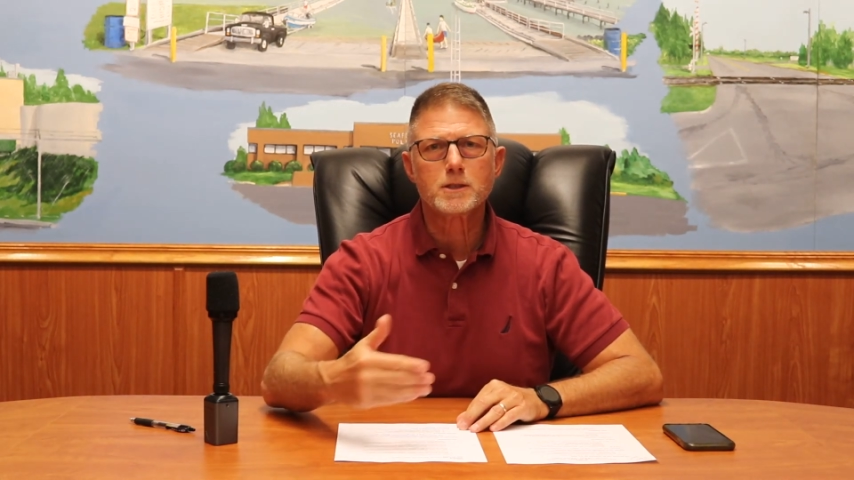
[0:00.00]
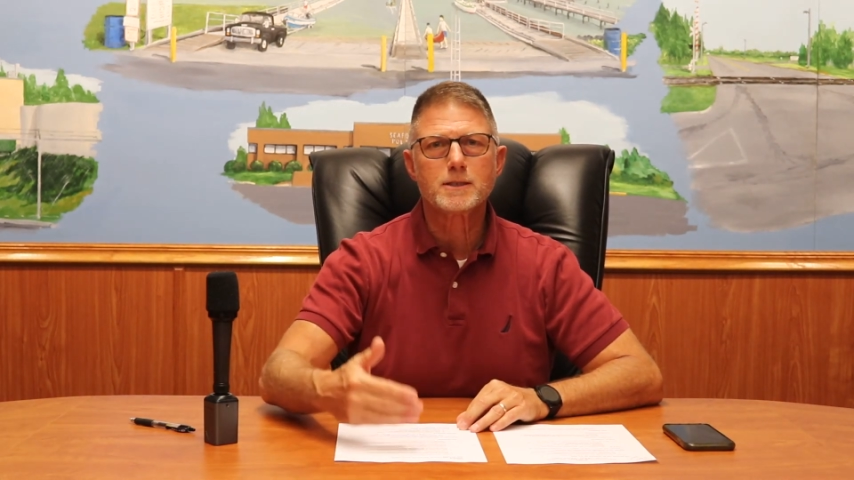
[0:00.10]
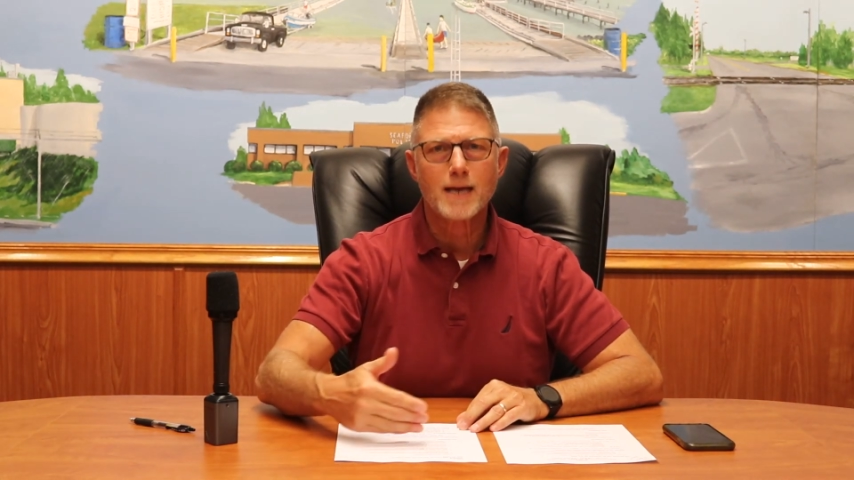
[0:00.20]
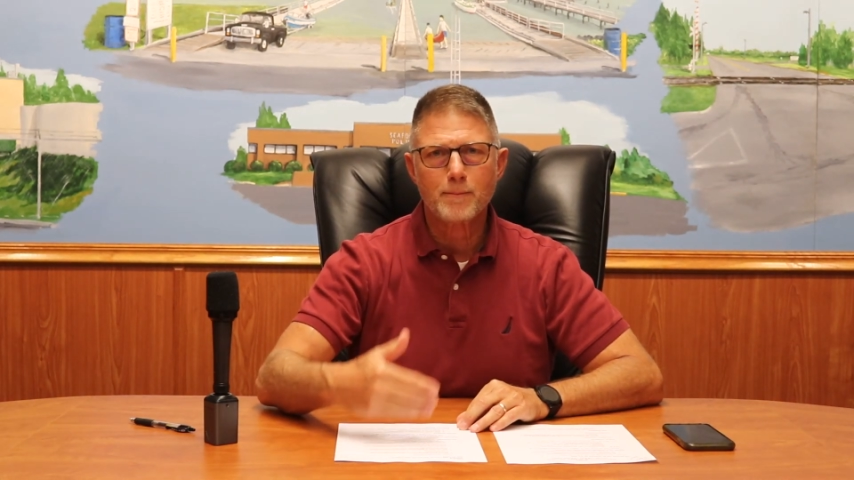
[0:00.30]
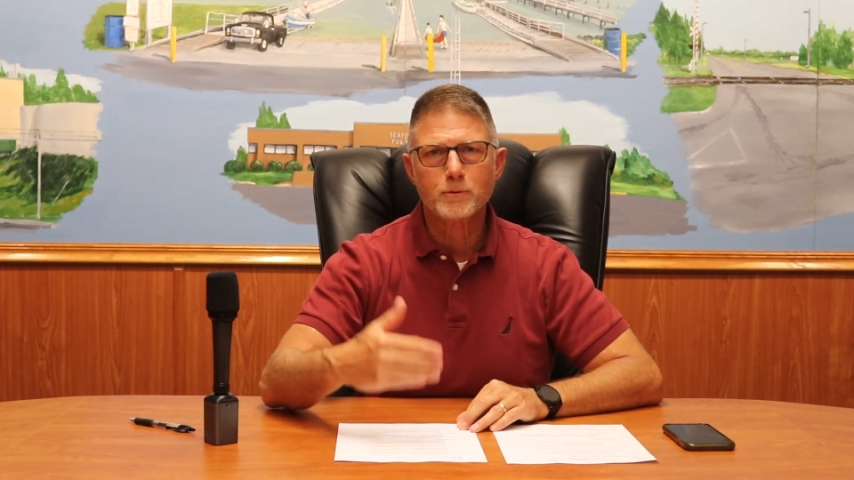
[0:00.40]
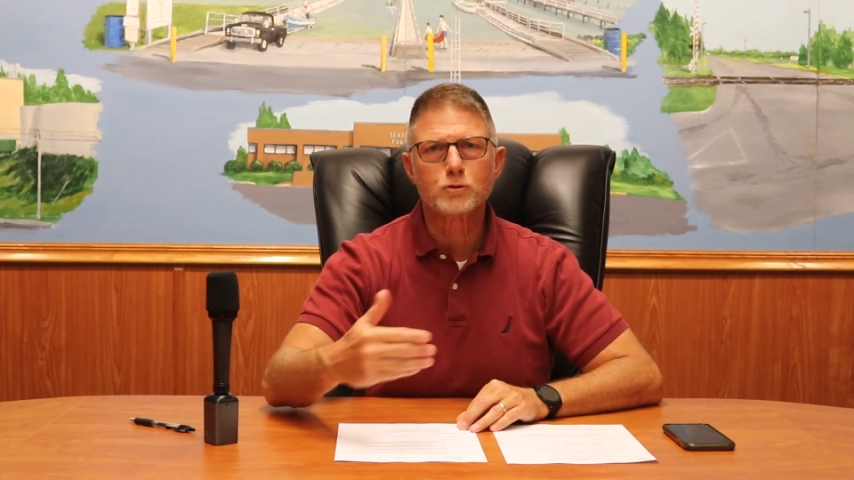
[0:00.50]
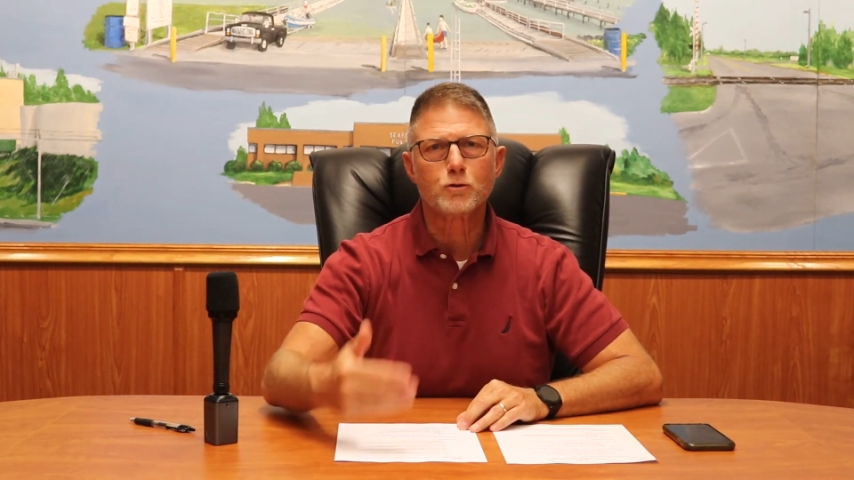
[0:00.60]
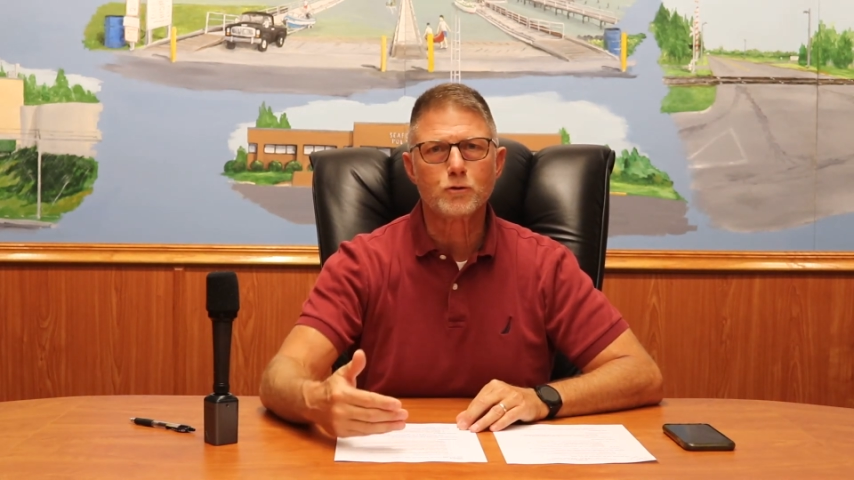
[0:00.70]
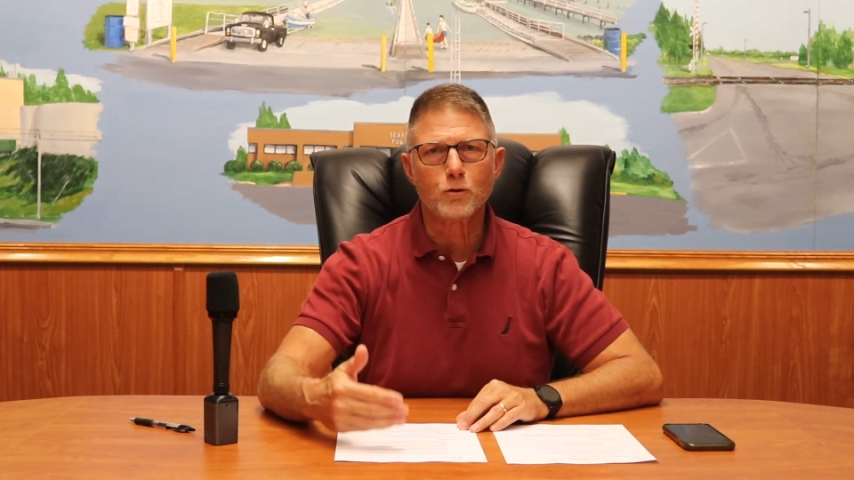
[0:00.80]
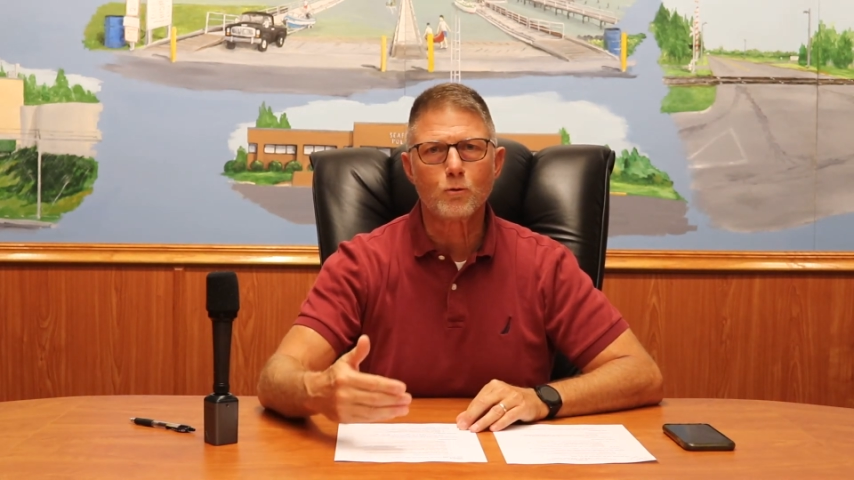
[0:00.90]
this happens
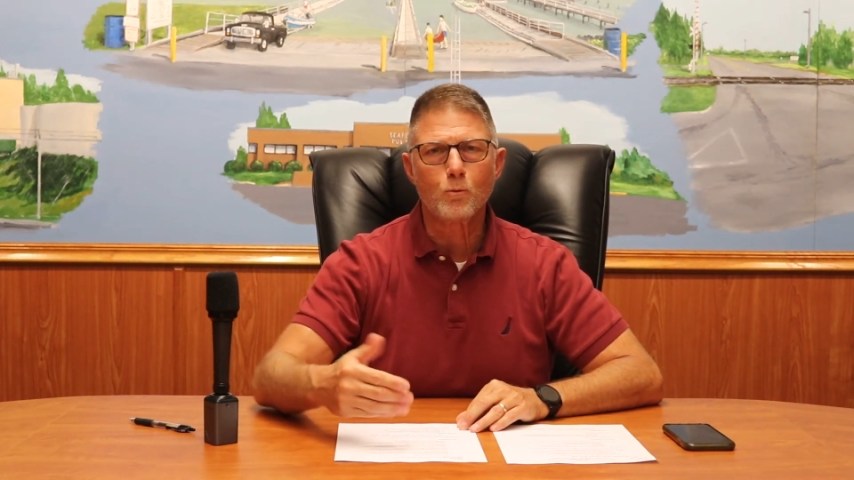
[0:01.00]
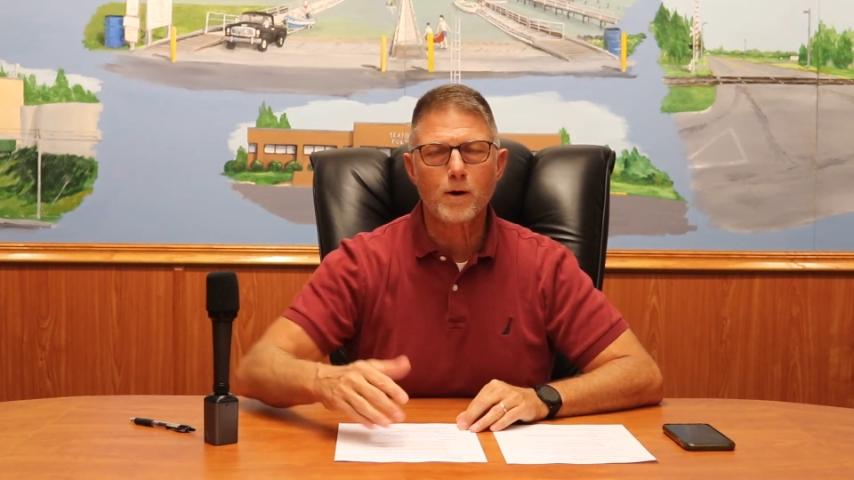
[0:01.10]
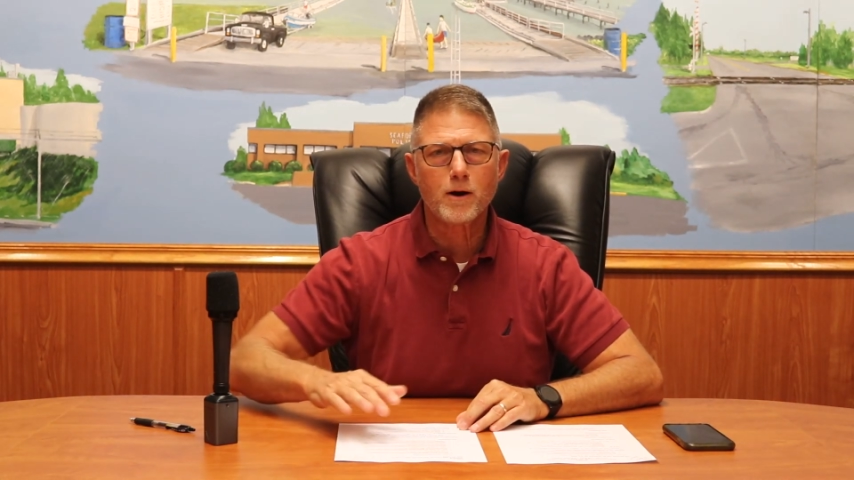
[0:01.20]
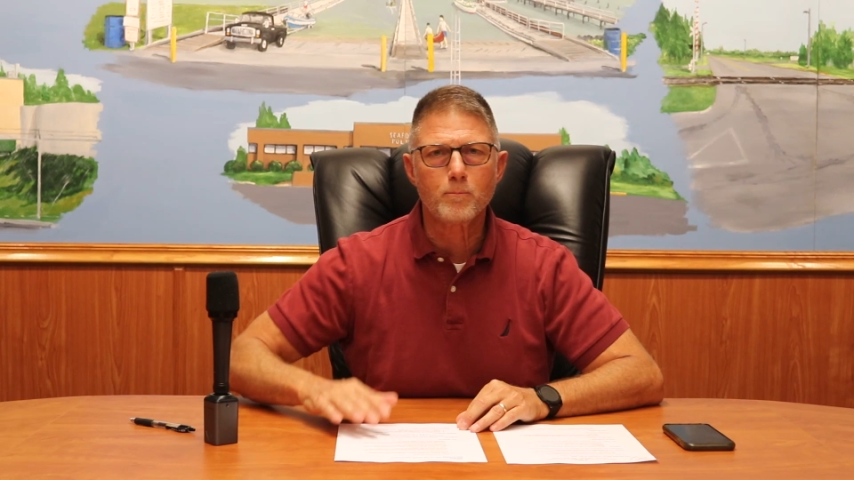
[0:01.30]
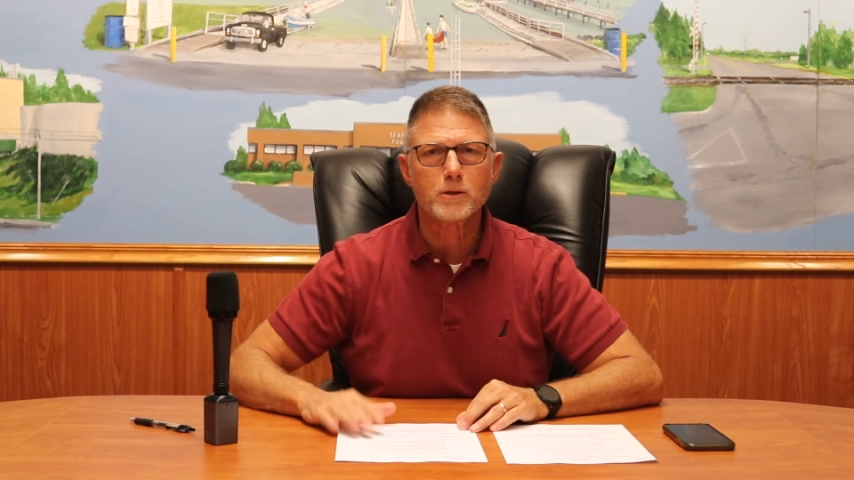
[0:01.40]
so you're aware,